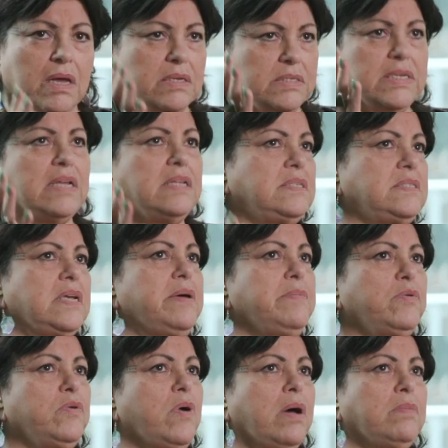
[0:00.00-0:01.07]
Say
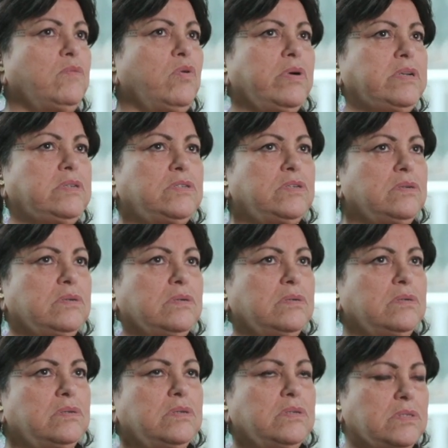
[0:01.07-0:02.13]
I'm going
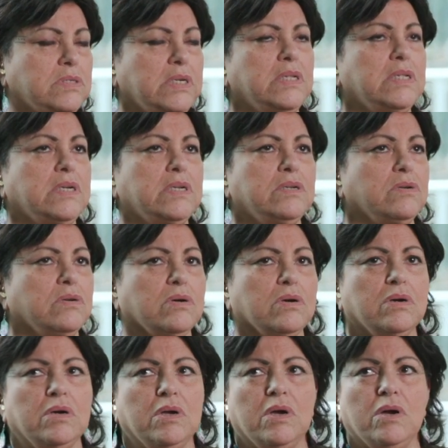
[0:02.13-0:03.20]
to New Zealand
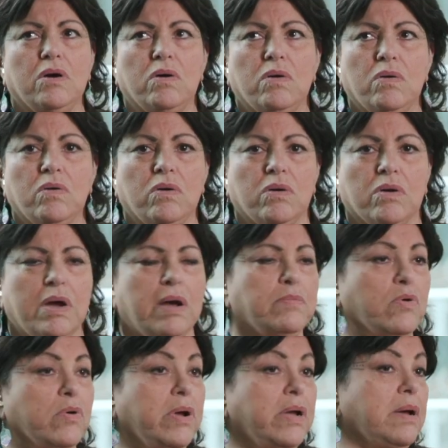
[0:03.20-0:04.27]
or
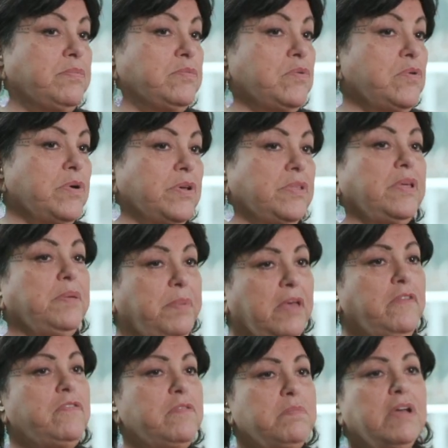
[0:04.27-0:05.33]
I'm going up north. They
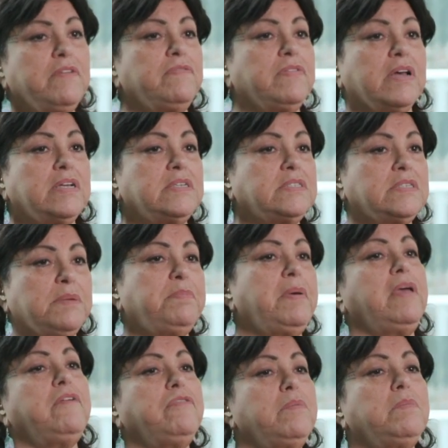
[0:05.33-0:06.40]
pay for my flights, they
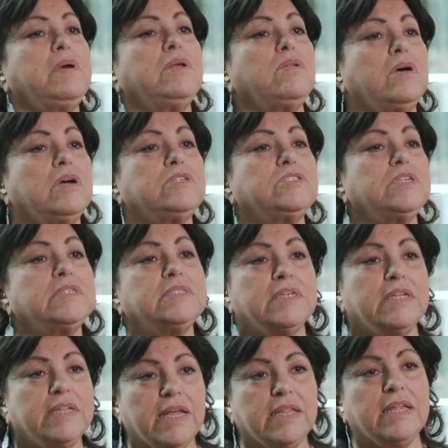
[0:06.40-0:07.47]
pay for my lodgings,
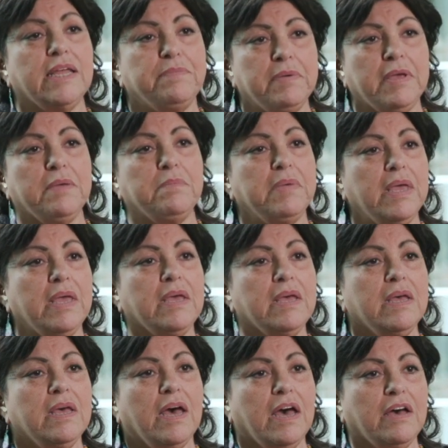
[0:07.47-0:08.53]
and then they pay me
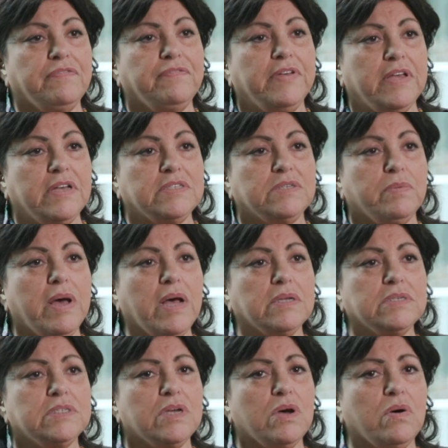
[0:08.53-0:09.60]
a fee as
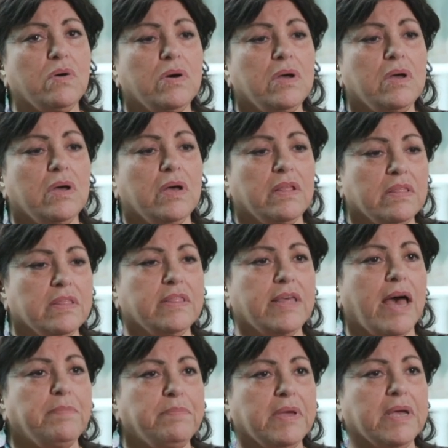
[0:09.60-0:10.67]
well. So
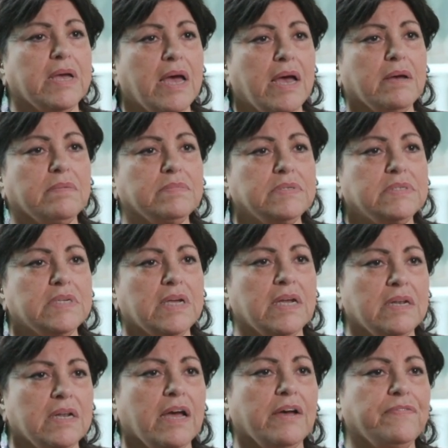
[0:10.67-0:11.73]
that becomes
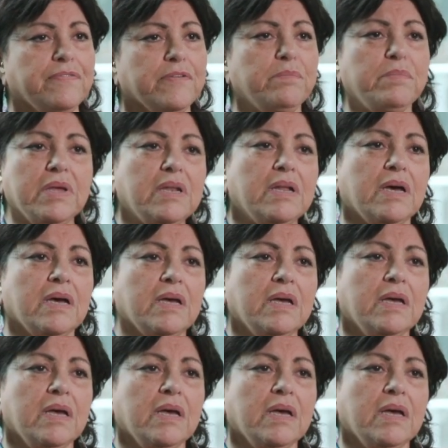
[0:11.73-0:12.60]
enough for me to